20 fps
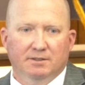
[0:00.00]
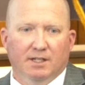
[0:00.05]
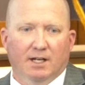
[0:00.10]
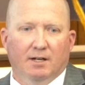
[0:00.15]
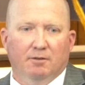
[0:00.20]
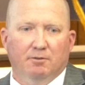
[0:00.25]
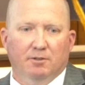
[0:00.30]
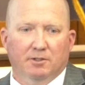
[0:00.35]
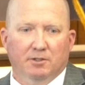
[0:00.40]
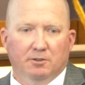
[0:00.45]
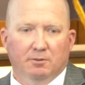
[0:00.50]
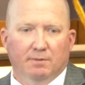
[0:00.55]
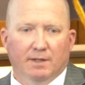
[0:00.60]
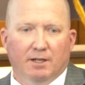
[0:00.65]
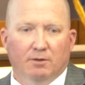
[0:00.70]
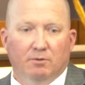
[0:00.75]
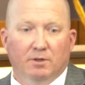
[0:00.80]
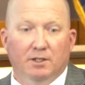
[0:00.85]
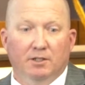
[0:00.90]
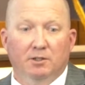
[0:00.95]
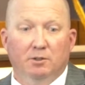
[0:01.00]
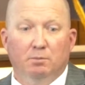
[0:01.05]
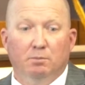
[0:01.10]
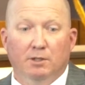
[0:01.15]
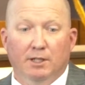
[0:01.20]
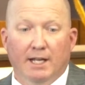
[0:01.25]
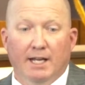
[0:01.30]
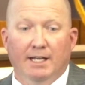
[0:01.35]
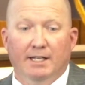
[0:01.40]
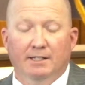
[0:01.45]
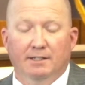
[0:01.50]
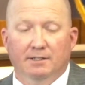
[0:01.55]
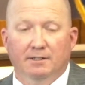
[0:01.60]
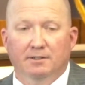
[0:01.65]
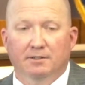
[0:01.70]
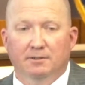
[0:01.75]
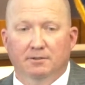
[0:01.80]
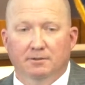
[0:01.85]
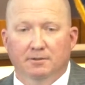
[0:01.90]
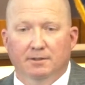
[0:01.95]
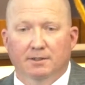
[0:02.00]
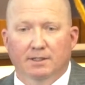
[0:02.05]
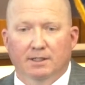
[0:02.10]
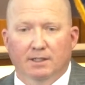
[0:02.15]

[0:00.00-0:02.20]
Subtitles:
talk with you about what you're planning to do